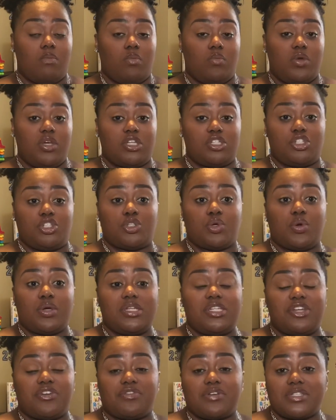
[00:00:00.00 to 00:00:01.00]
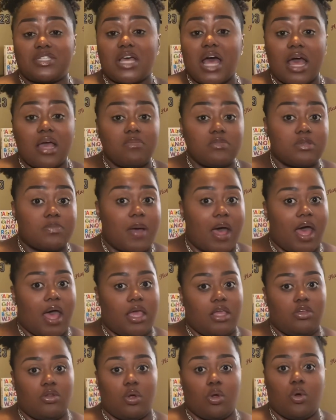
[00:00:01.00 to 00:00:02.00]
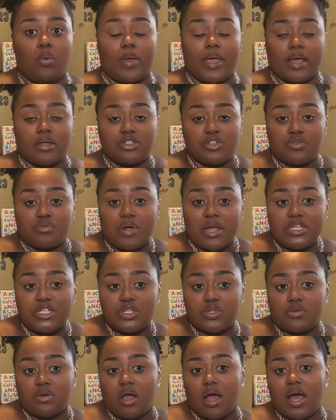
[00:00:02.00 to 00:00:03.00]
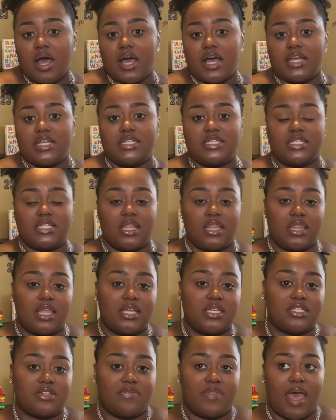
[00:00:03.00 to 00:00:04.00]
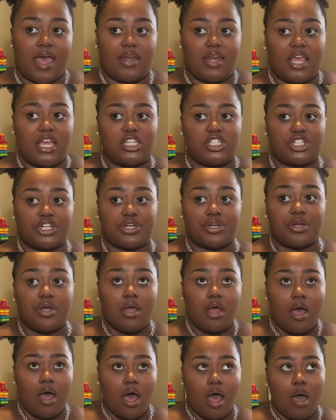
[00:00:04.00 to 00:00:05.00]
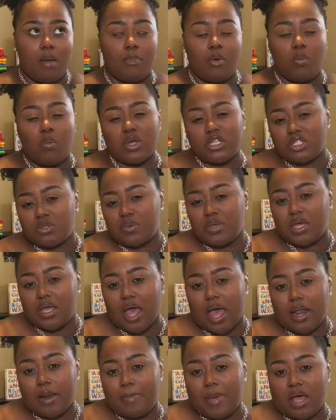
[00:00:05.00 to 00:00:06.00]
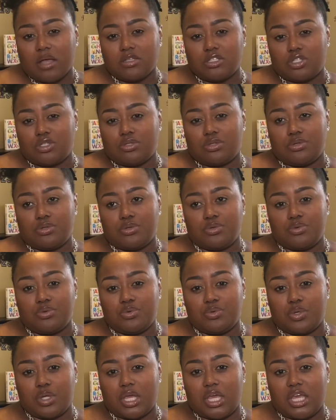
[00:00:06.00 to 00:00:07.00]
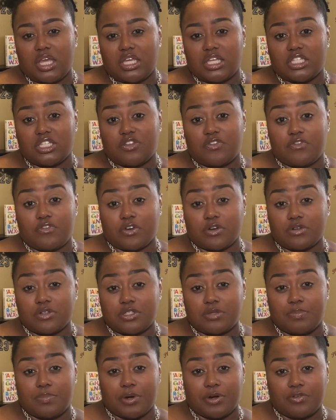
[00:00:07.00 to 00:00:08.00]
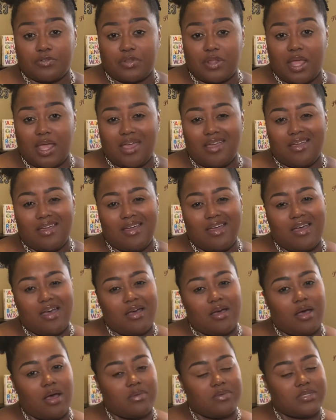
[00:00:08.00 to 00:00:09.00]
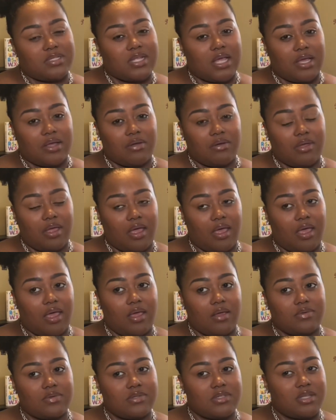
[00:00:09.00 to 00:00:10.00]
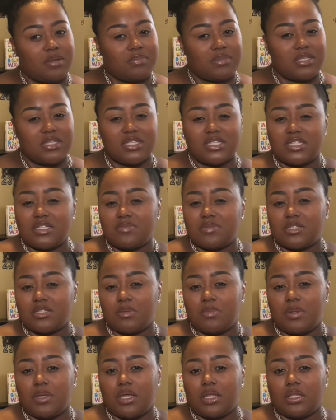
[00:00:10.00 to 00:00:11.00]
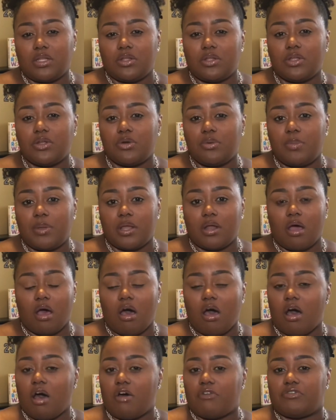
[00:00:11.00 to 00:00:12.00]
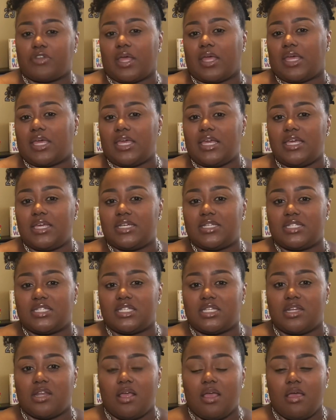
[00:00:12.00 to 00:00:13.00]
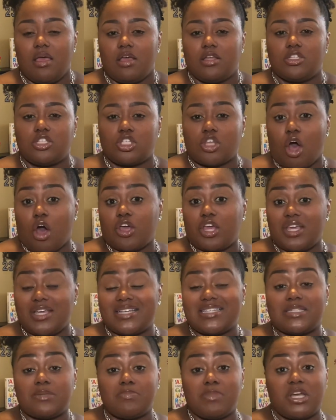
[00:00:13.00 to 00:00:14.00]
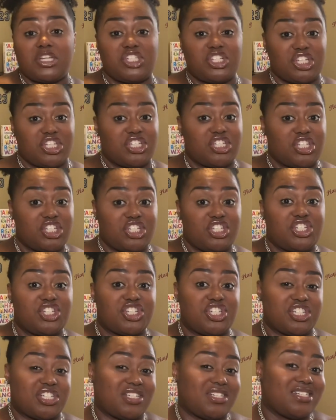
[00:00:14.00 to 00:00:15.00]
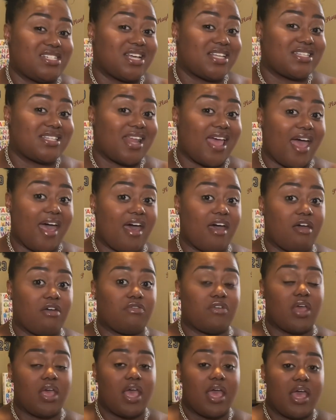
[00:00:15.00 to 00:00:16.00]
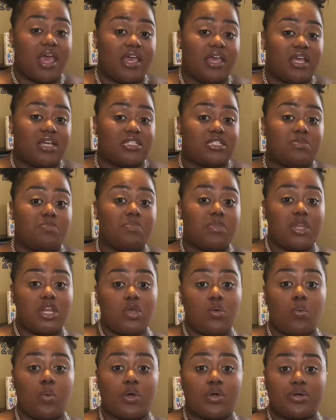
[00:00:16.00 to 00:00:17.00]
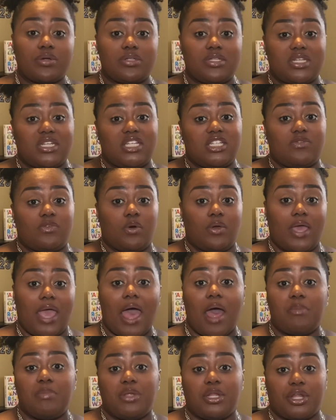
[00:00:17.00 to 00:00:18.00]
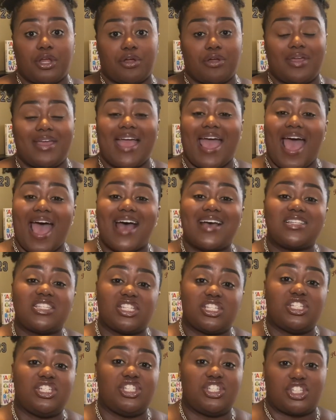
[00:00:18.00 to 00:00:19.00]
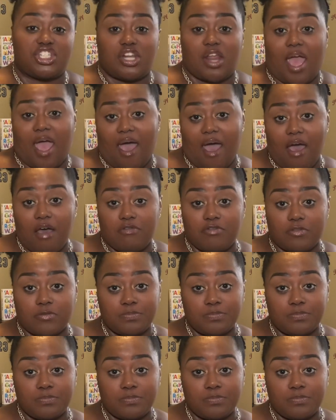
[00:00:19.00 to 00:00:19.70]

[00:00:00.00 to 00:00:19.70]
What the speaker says: We enjoyed different times by, you know, going out to restaurants and things of that nature. But once we got about to his first birthday, I was like, okay, well, something seems to be a little bit off. Like, he isn't talking as much as he should. He doesn't have as many words in his vocabulary as he should have.